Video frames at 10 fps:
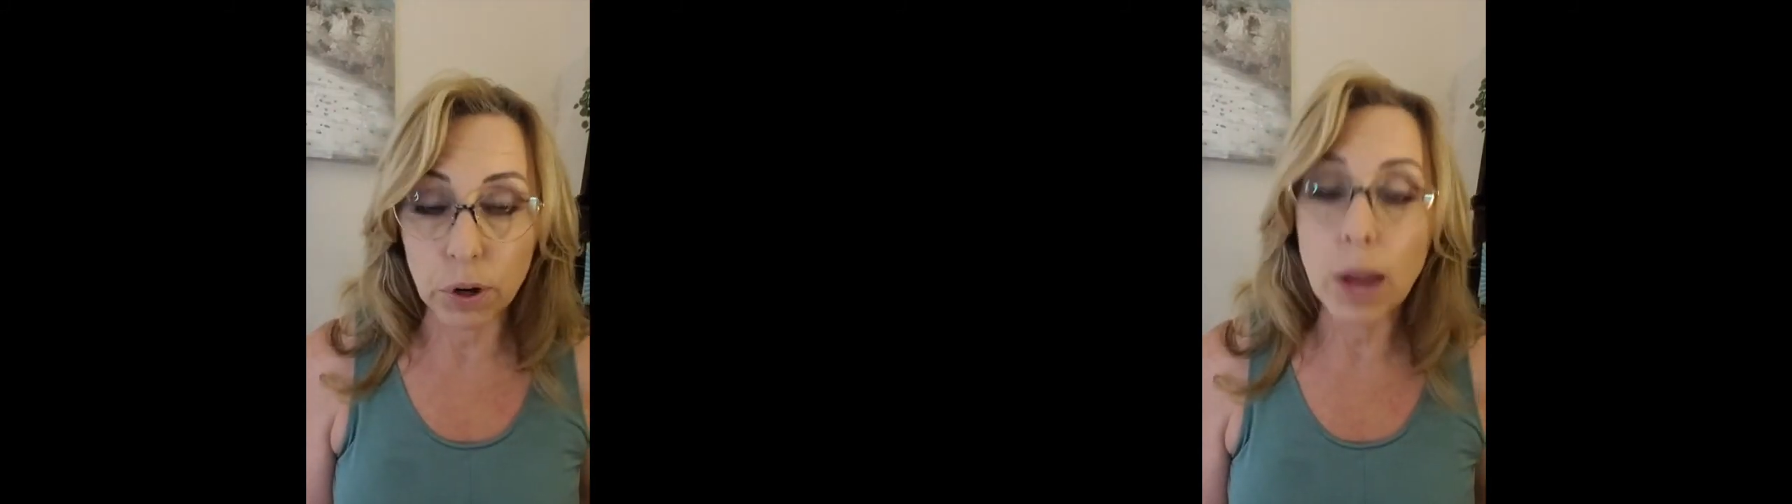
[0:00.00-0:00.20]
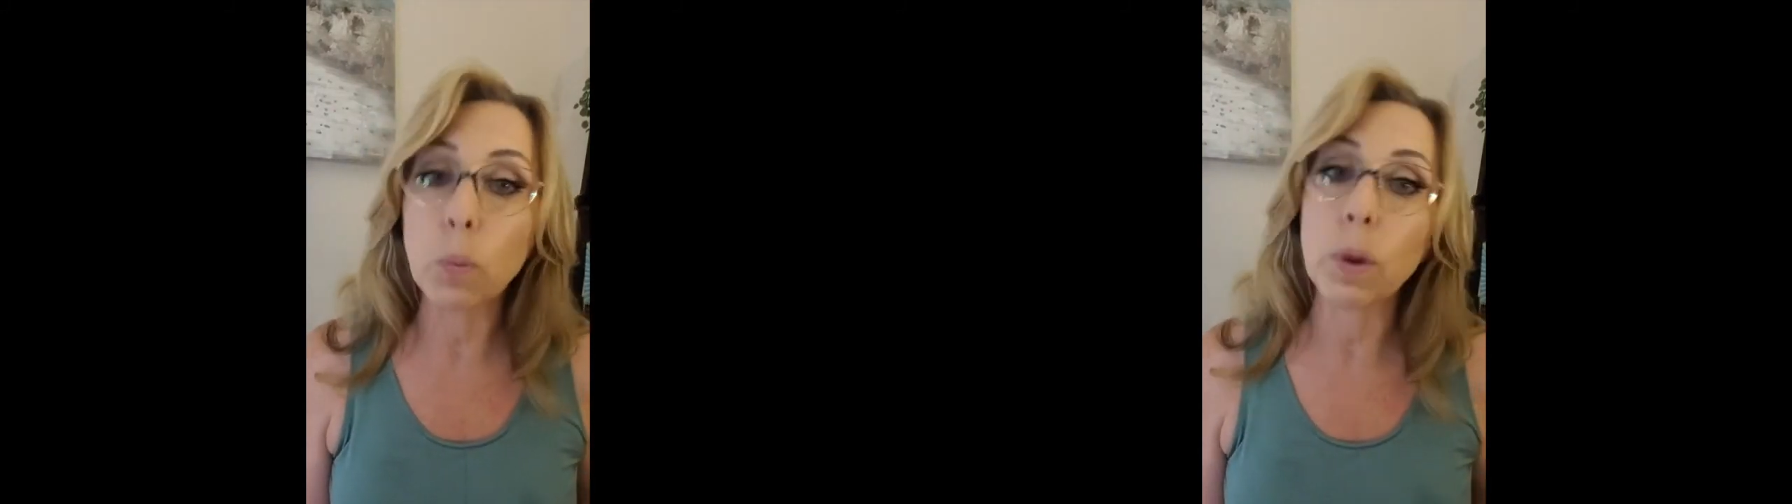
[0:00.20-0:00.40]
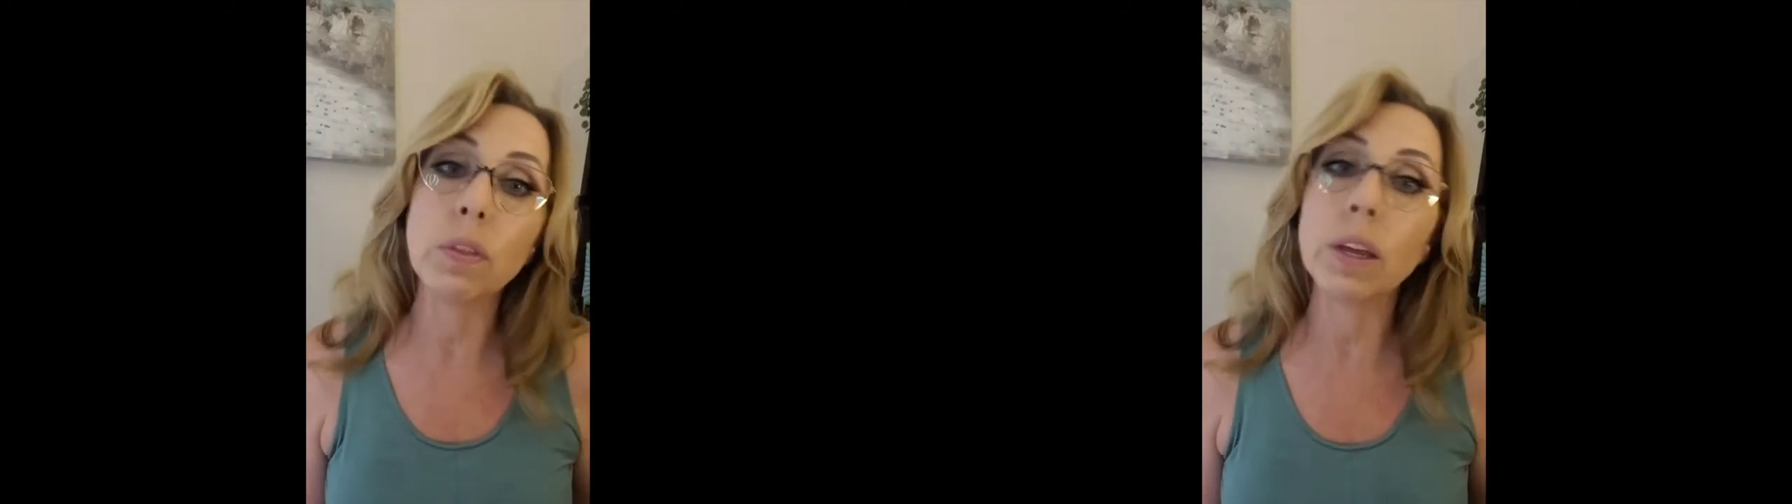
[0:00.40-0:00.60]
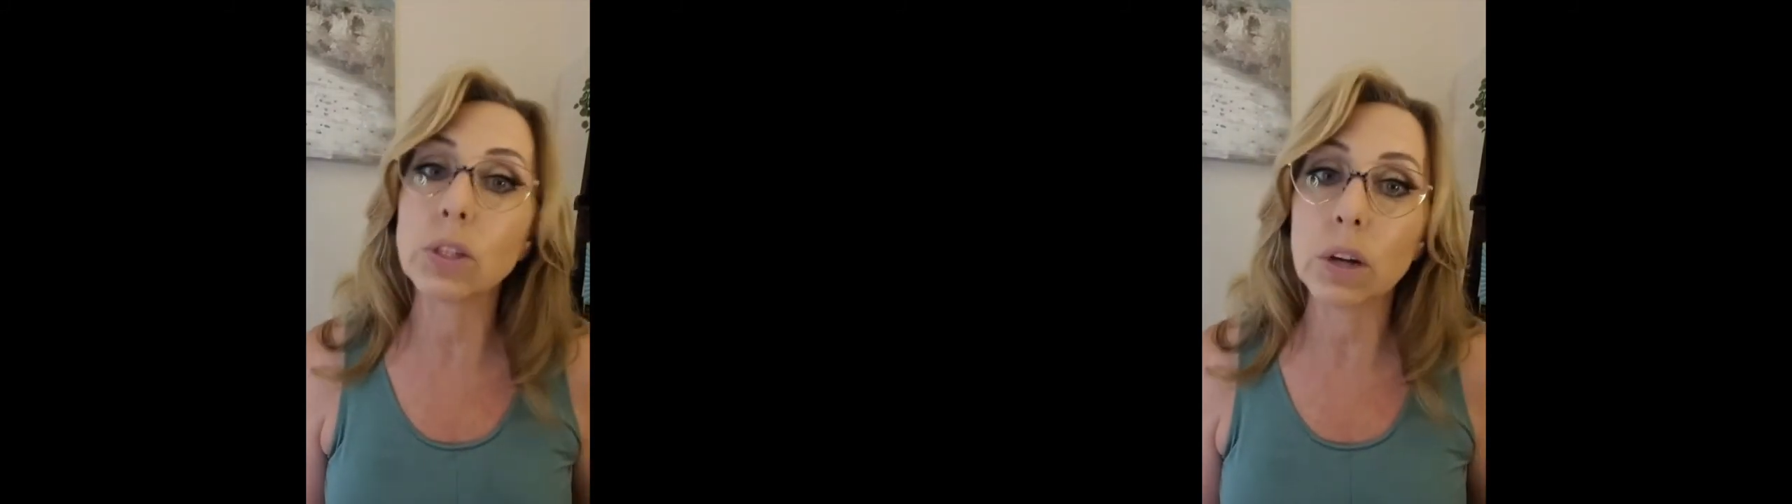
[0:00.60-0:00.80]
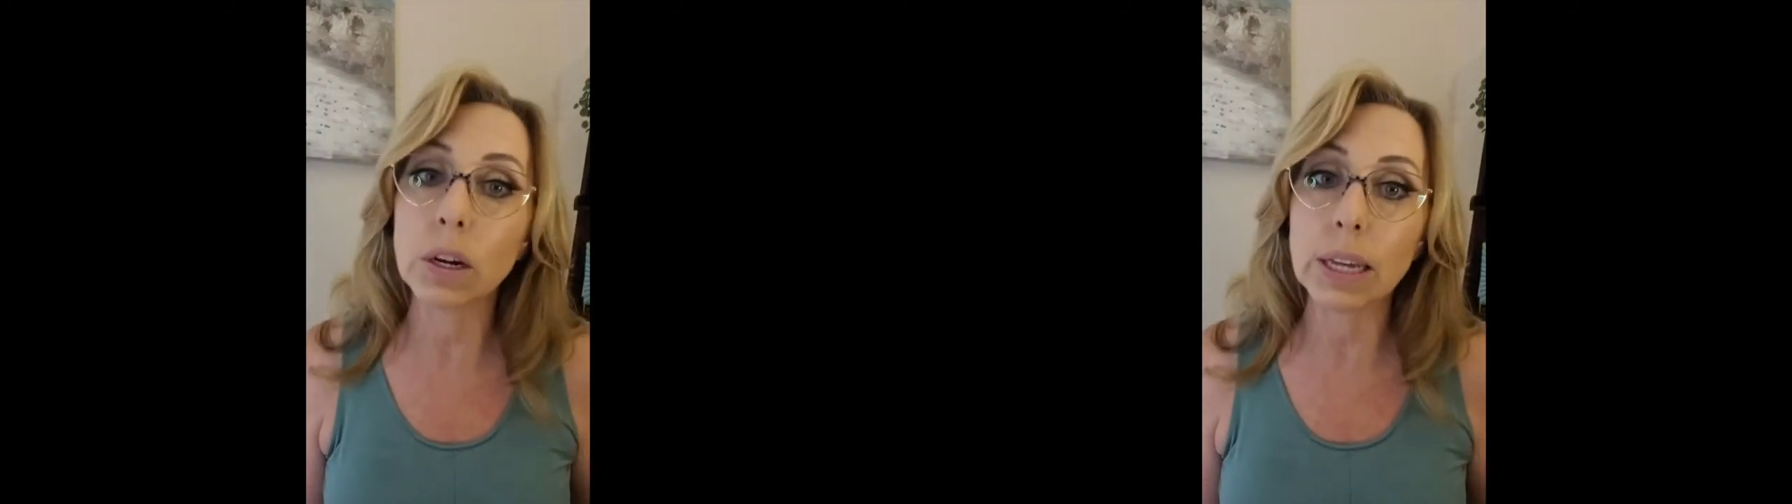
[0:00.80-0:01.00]
And when they
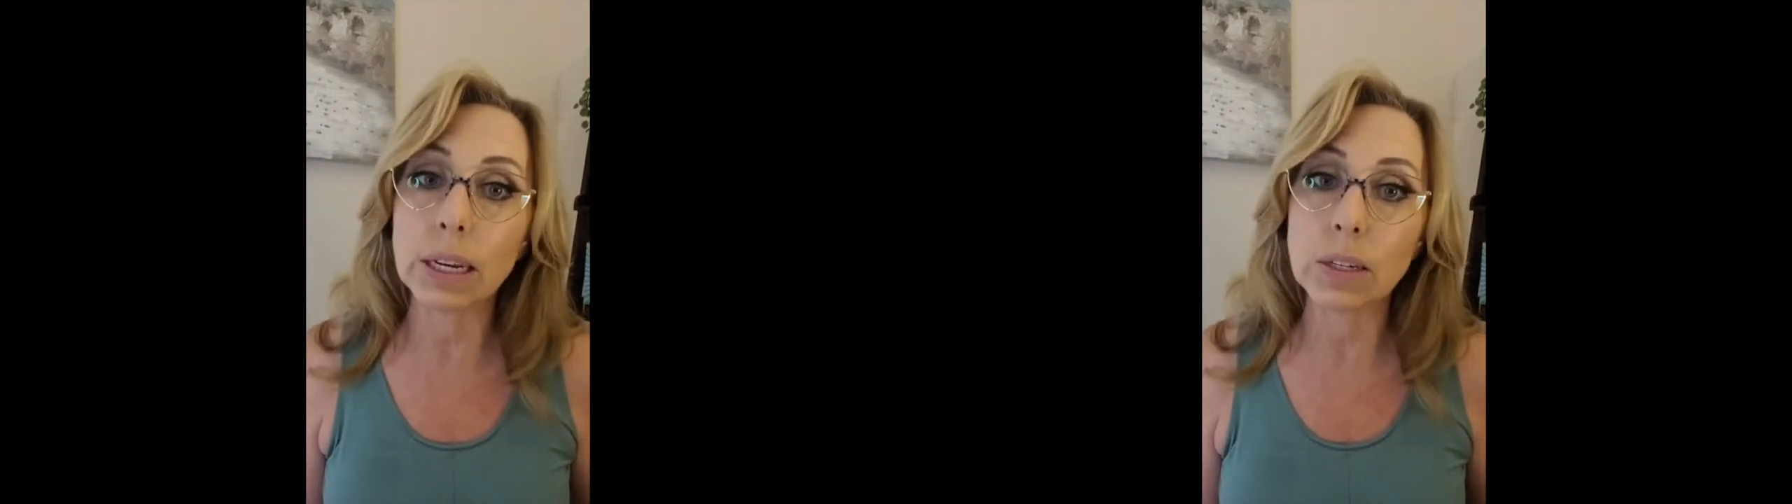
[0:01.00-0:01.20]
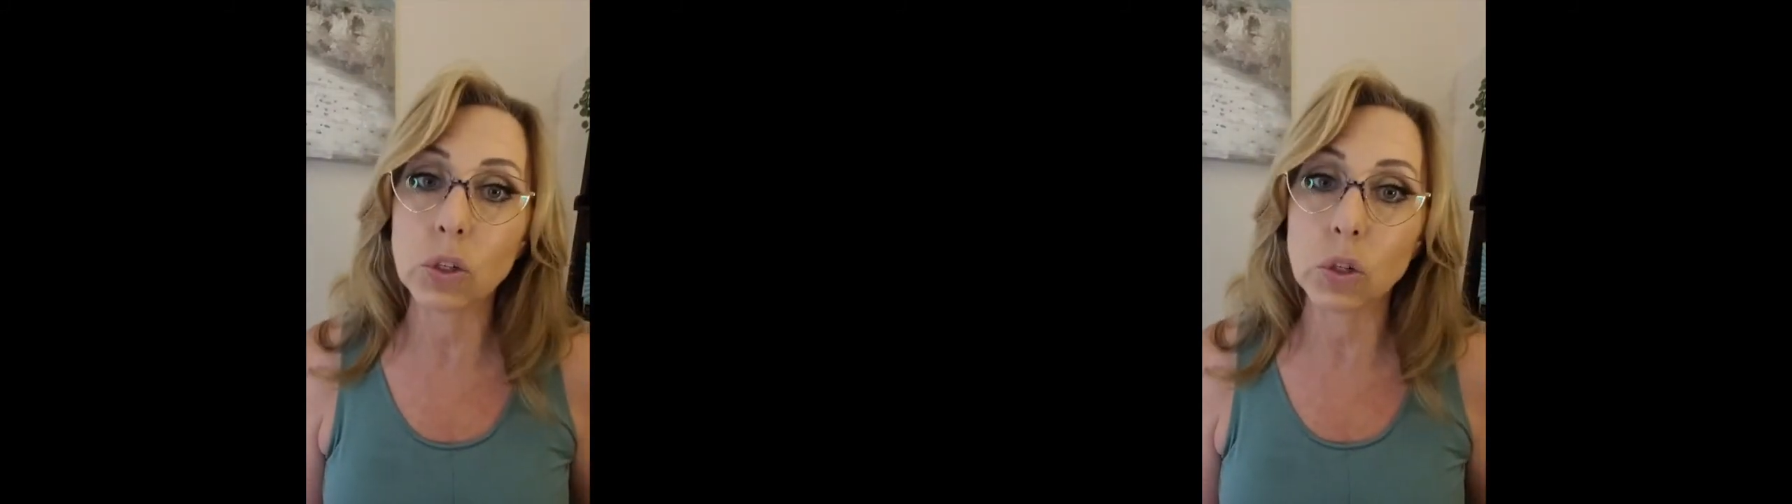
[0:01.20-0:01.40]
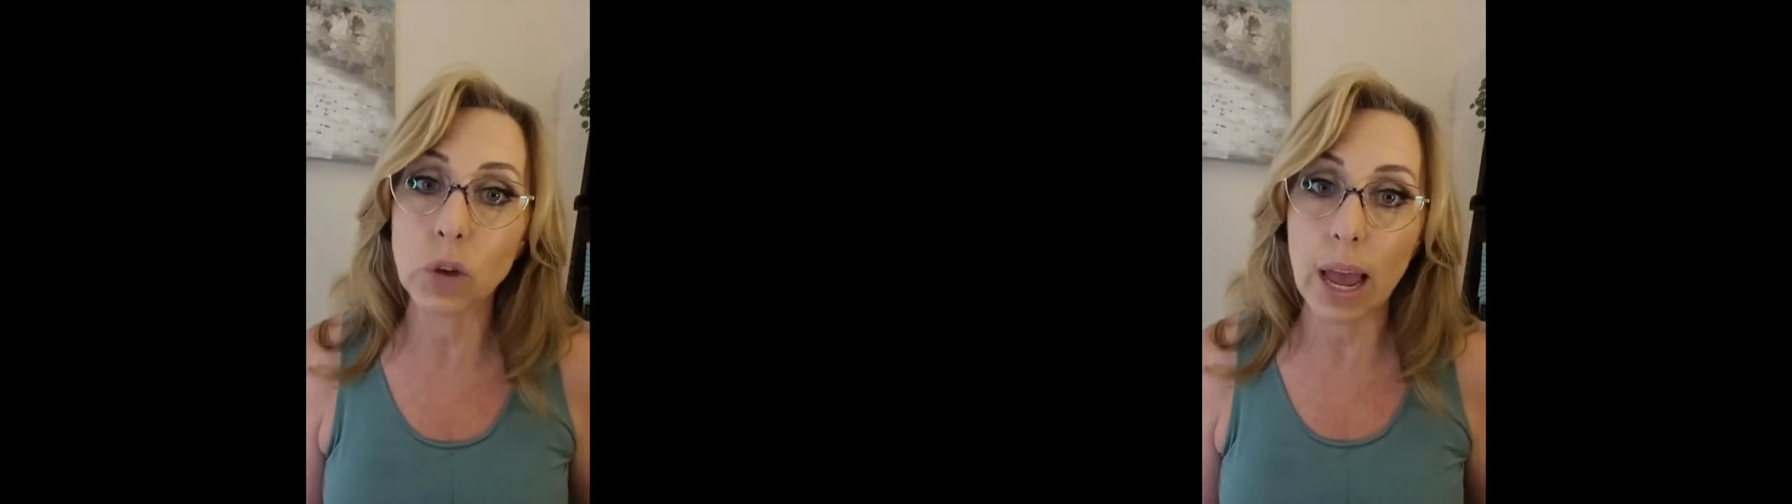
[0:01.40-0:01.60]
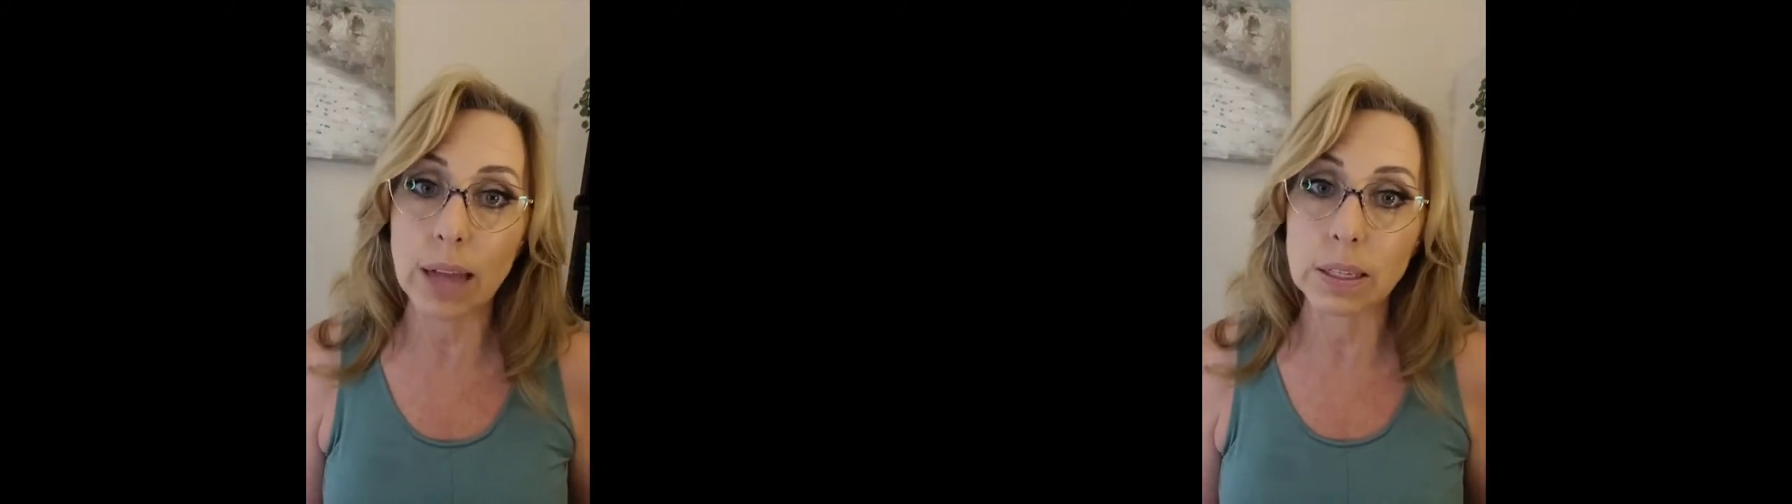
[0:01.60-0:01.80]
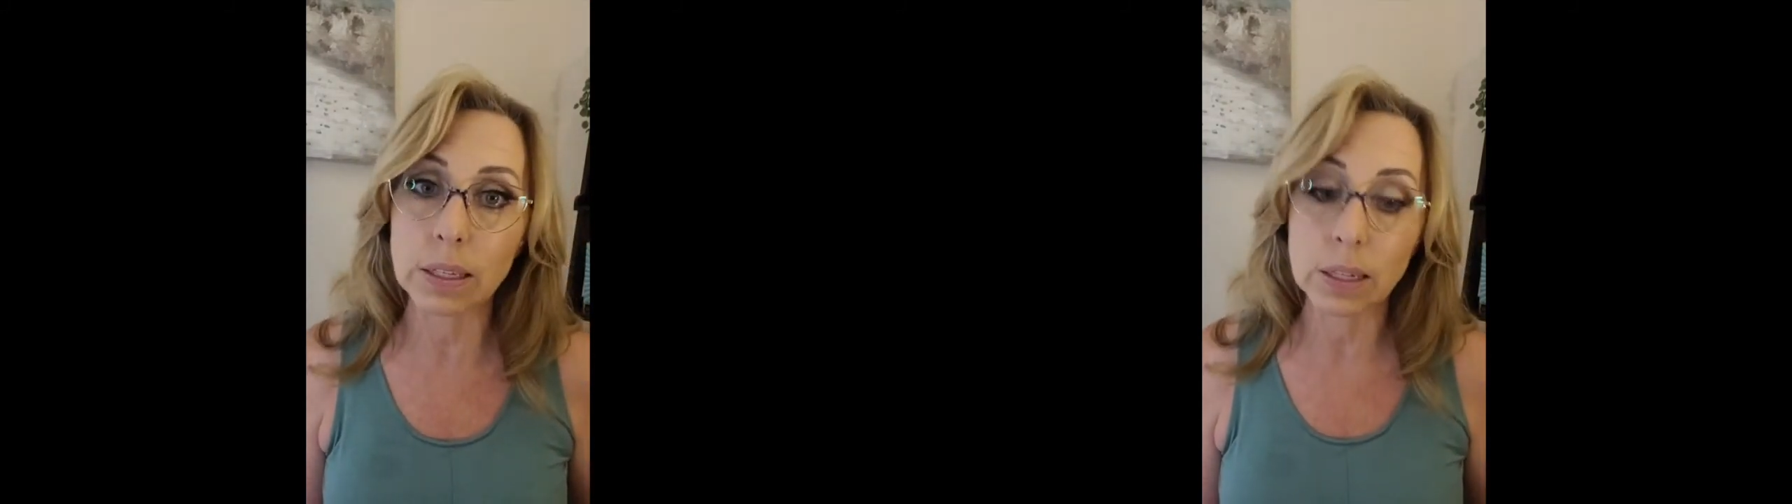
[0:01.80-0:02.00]
start getting
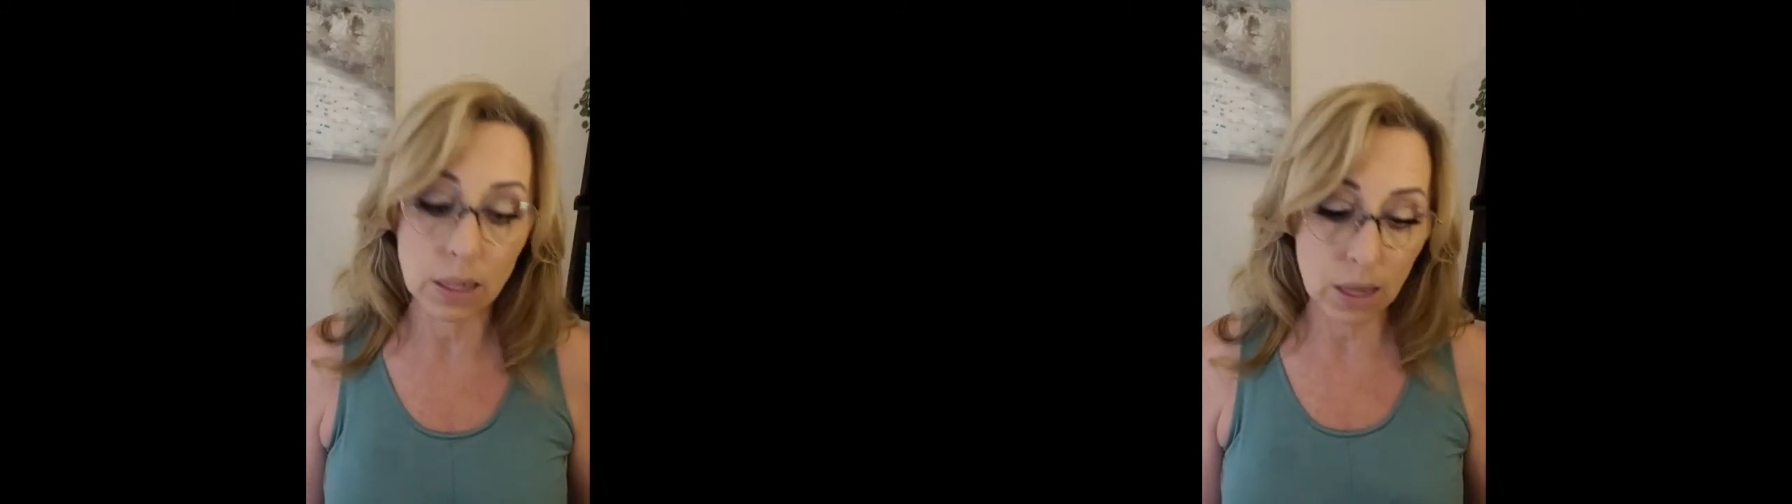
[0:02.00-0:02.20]
stressed,